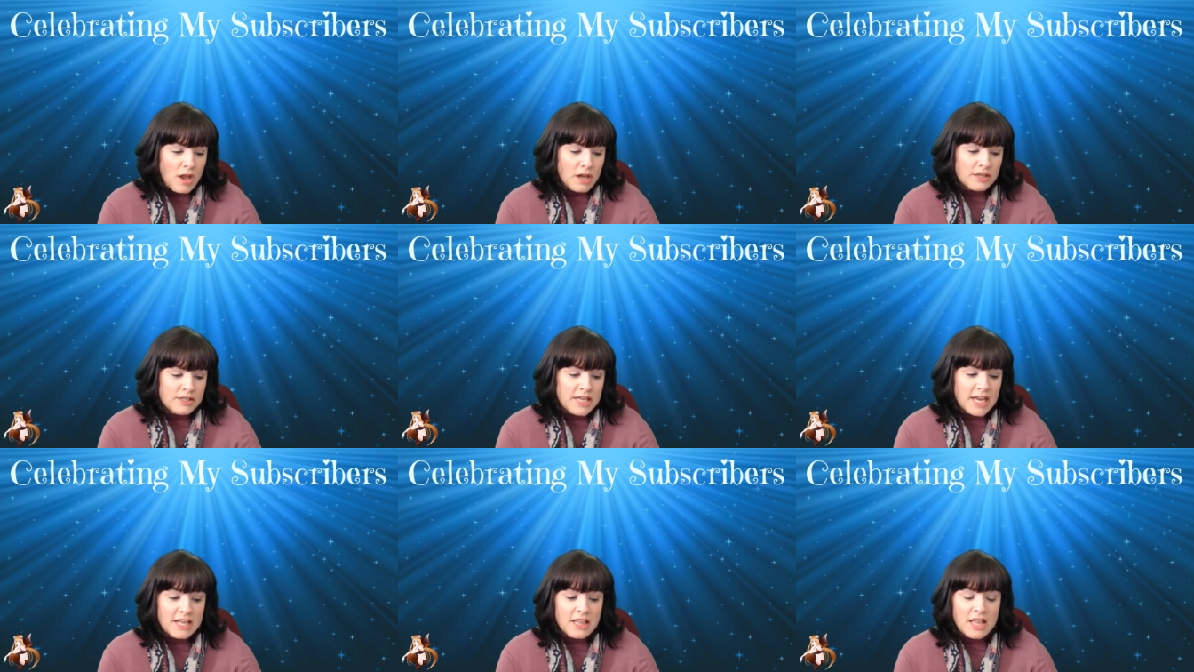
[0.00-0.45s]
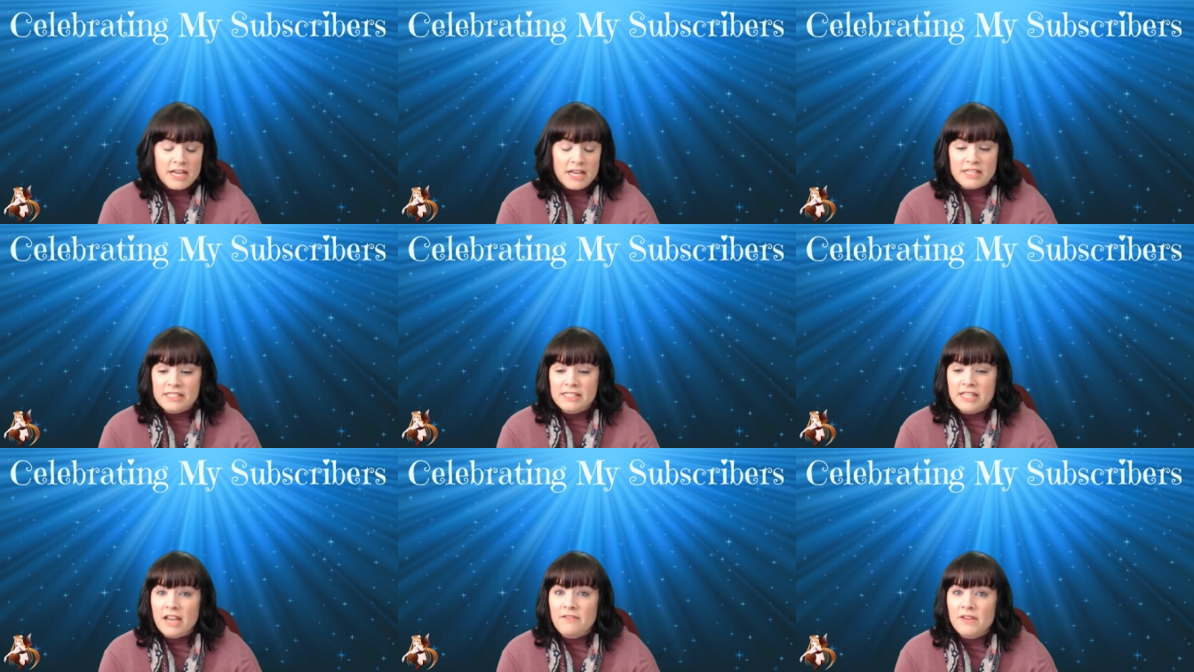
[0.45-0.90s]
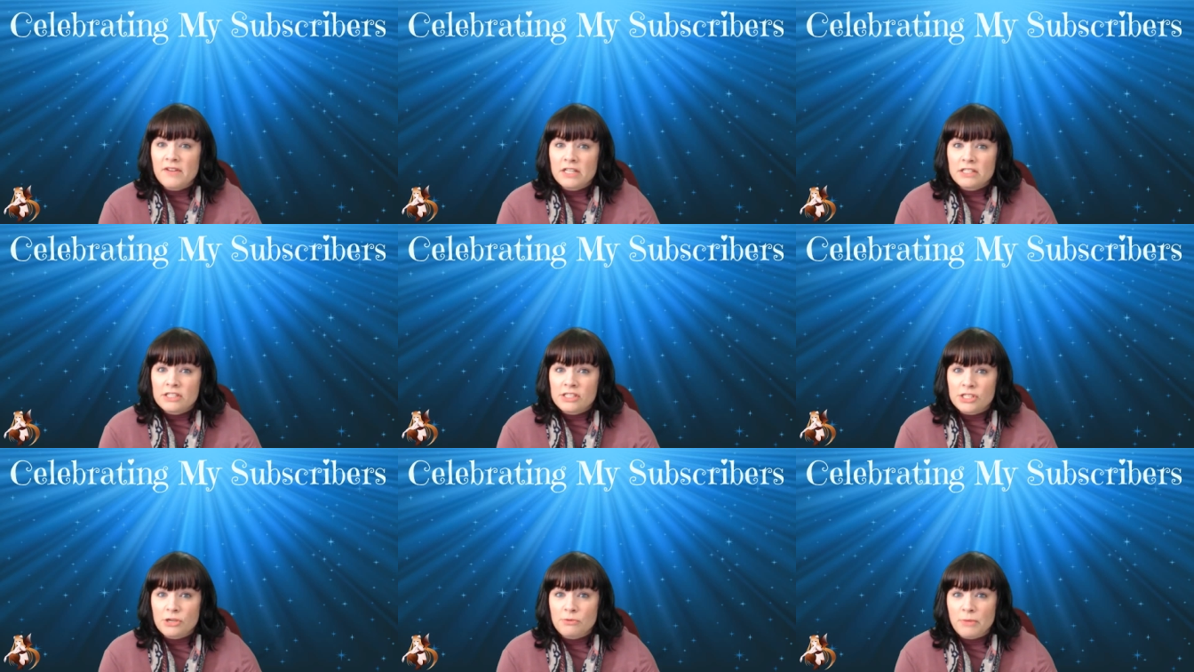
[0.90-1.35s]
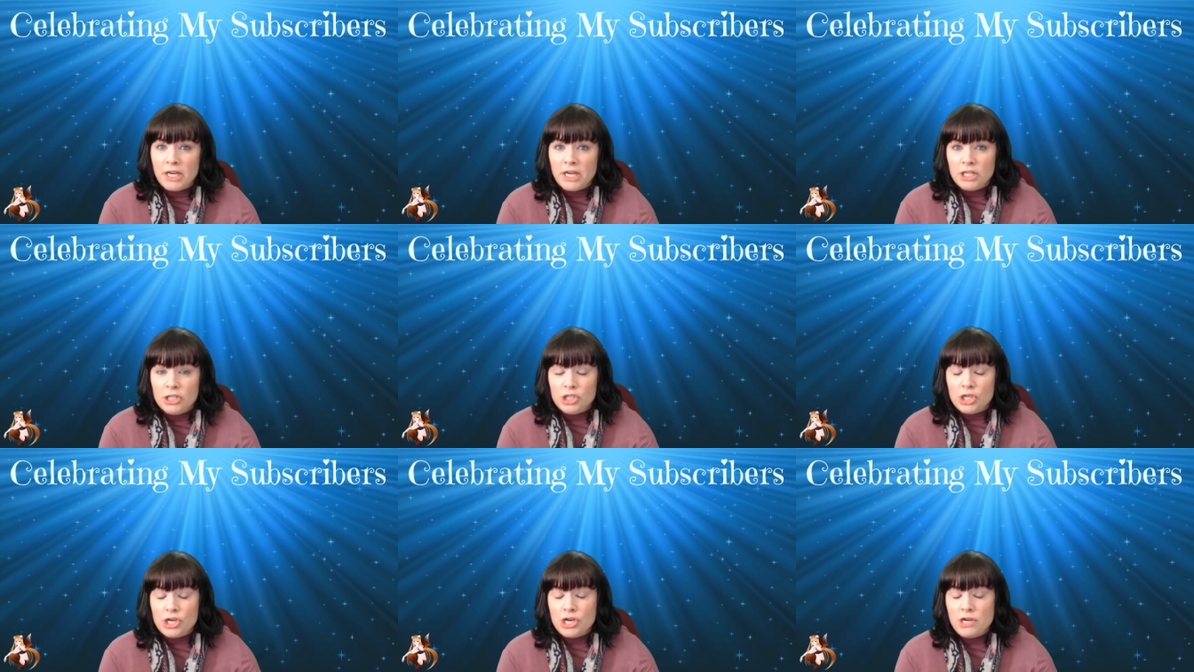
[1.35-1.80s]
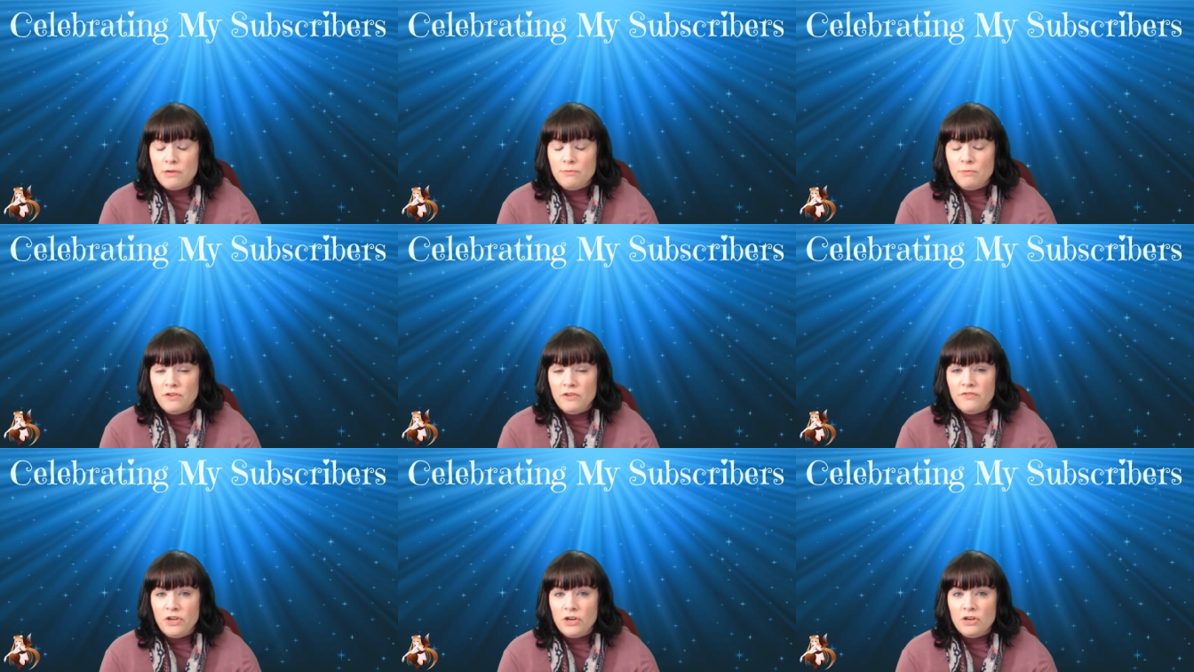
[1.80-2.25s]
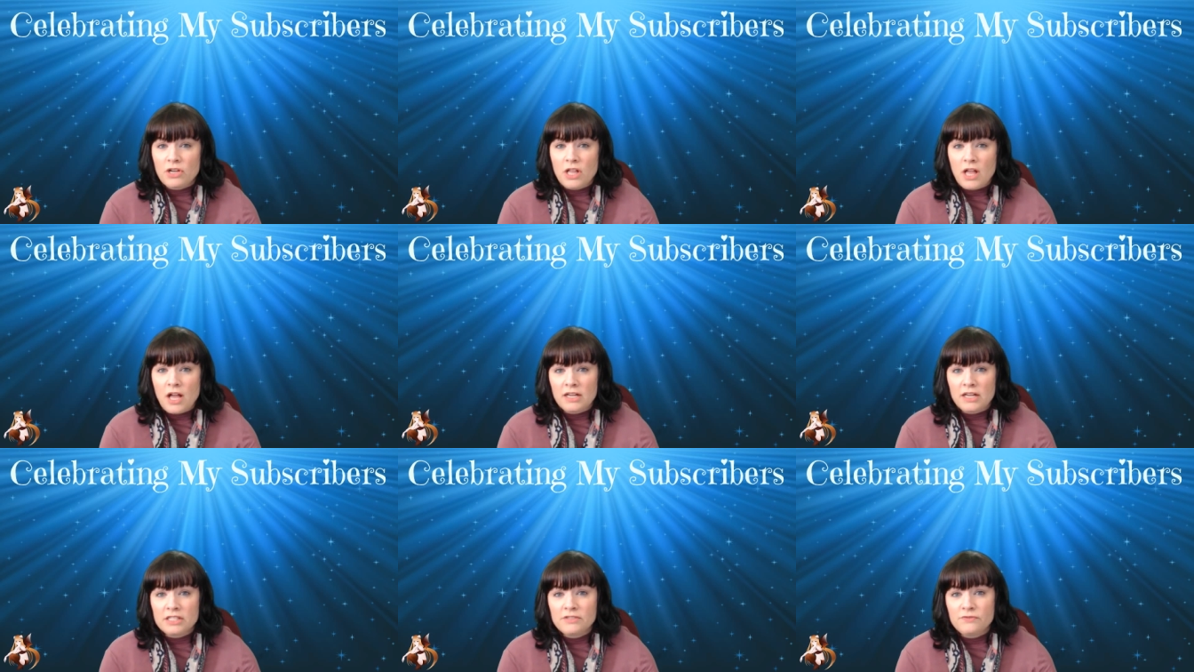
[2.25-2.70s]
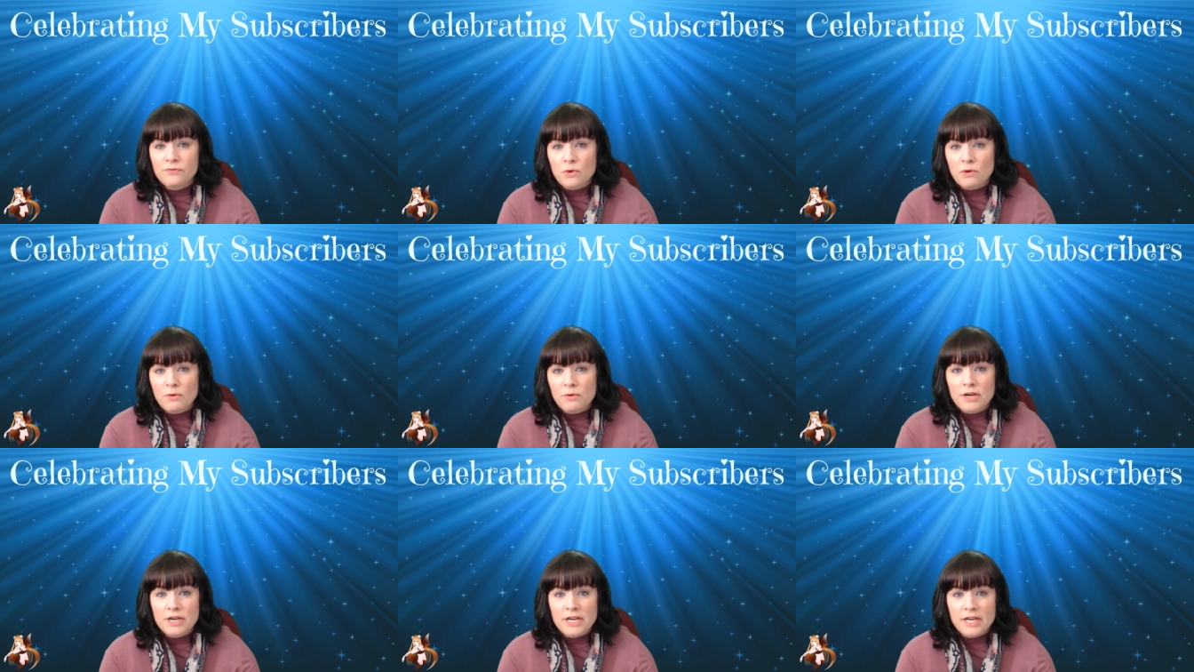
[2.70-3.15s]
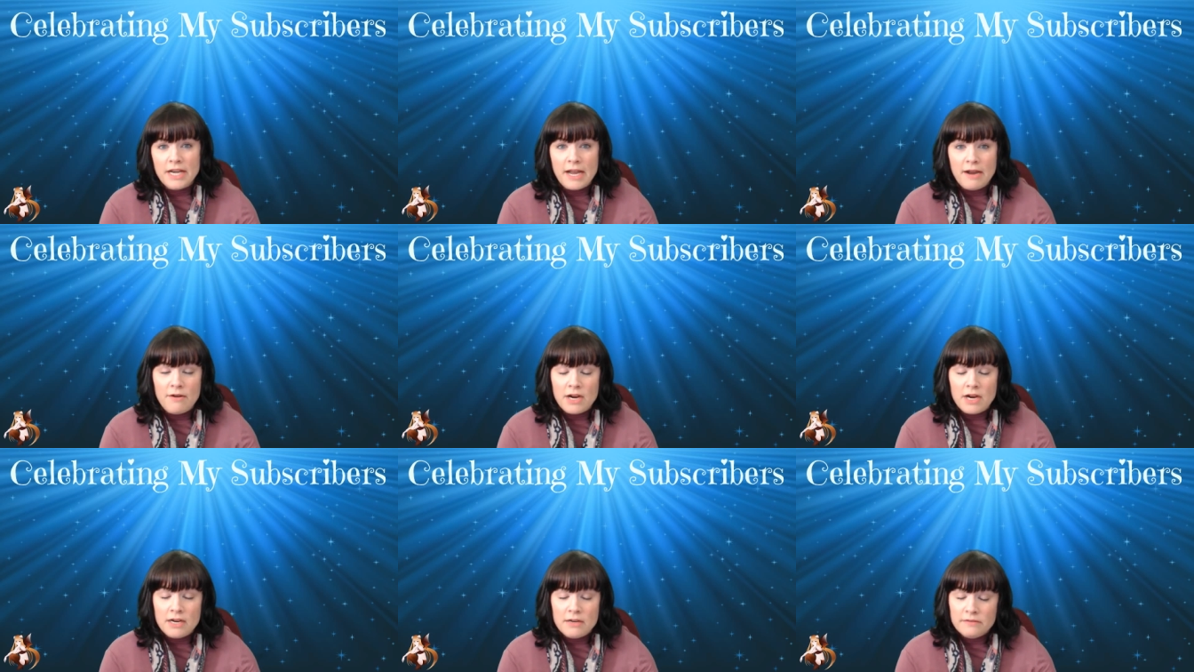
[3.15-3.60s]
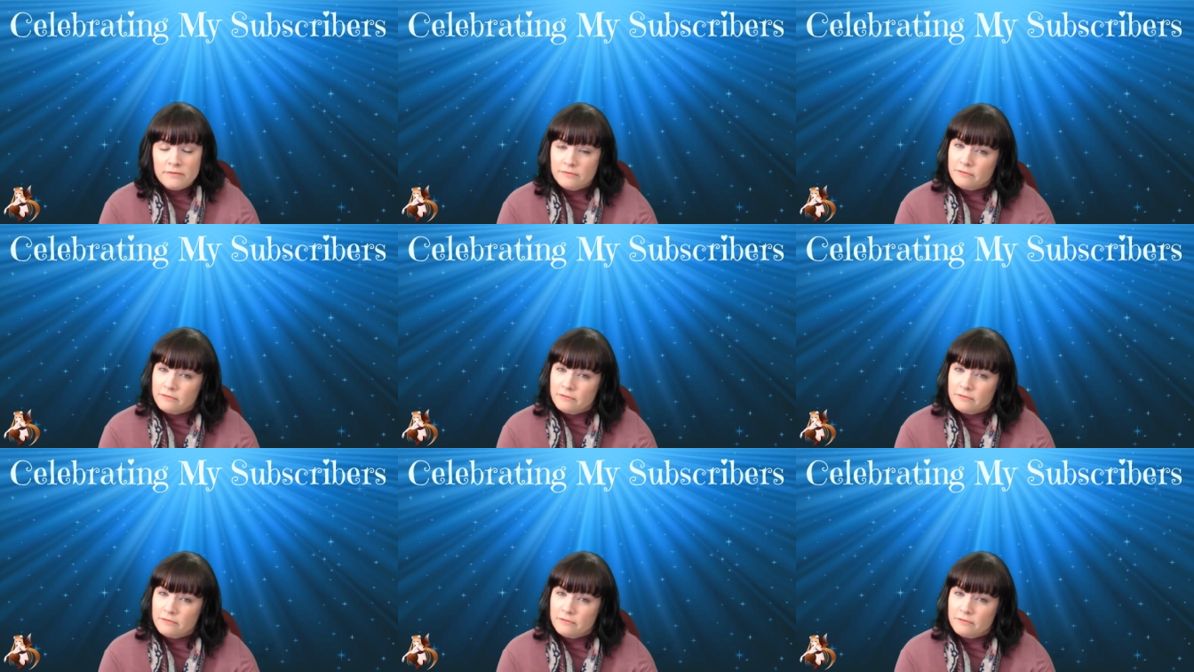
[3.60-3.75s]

daylight saving, so make sure you move your clocks forward an hour.